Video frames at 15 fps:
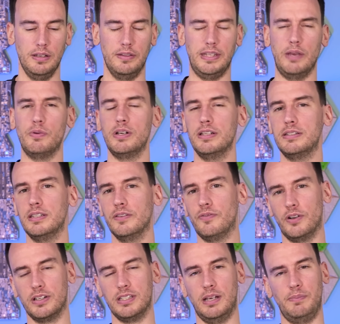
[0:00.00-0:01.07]
They were listing,
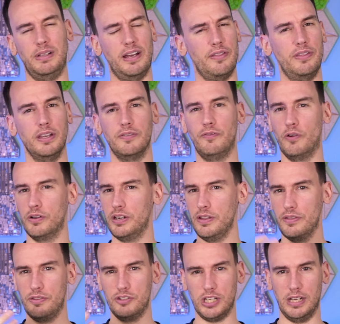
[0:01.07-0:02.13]
for example, I think
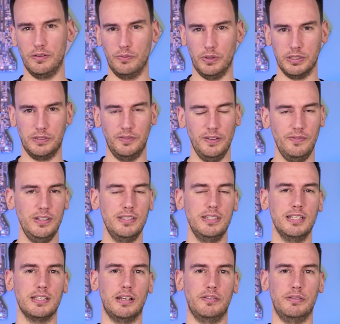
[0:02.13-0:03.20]
14th gen was
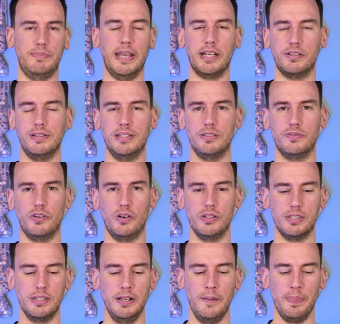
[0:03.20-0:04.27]
5600
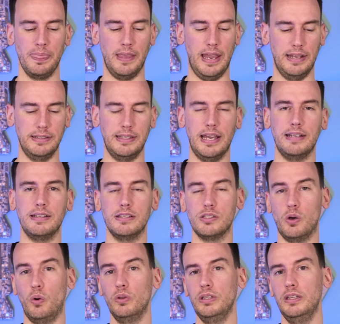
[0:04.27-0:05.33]
megatransfers, and that is
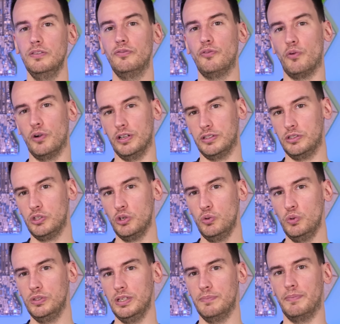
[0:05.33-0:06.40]
only for a
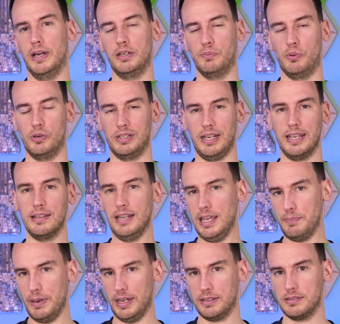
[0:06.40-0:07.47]
2 DIMM motherboard, like an
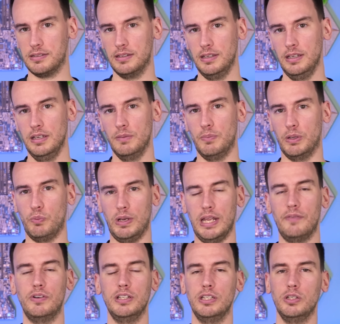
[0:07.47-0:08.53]
Apex. But
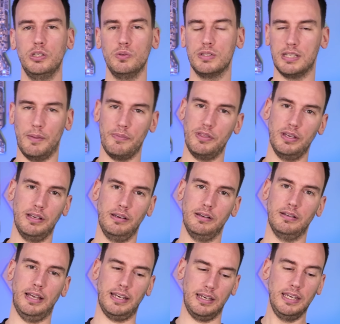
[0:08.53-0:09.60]
whenever you use
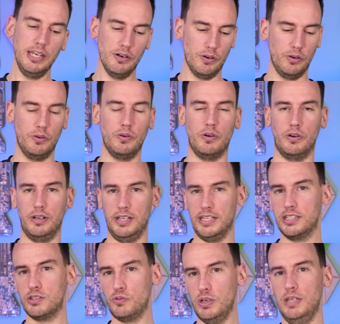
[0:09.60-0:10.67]
something like a Hero or
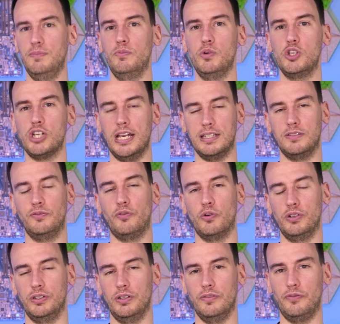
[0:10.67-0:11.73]
Extreme, which has
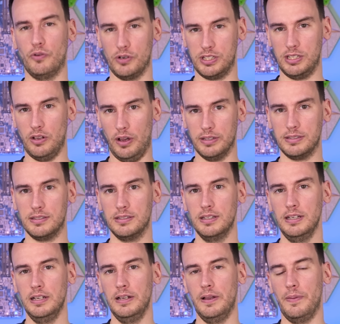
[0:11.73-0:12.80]
four, four slots,
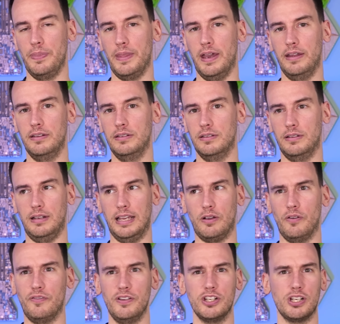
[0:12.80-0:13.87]
then like
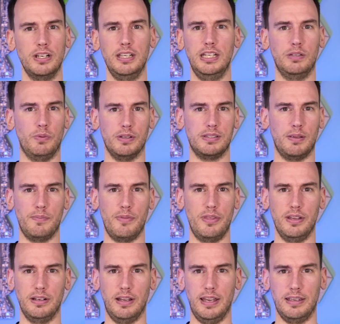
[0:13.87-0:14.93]
officially it was
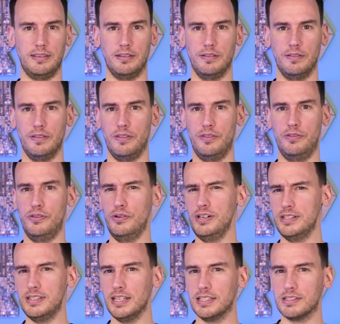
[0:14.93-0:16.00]
something like
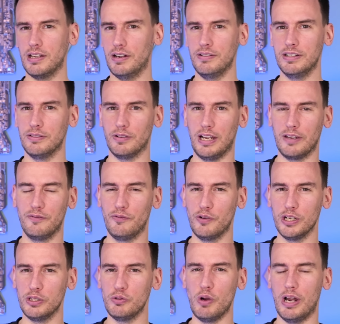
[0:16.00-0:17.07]
3600 or like
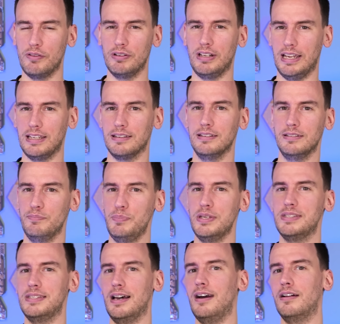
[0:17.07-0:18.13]
4200, like
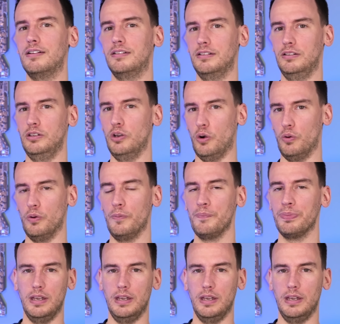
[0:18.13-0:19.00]
bizarre low.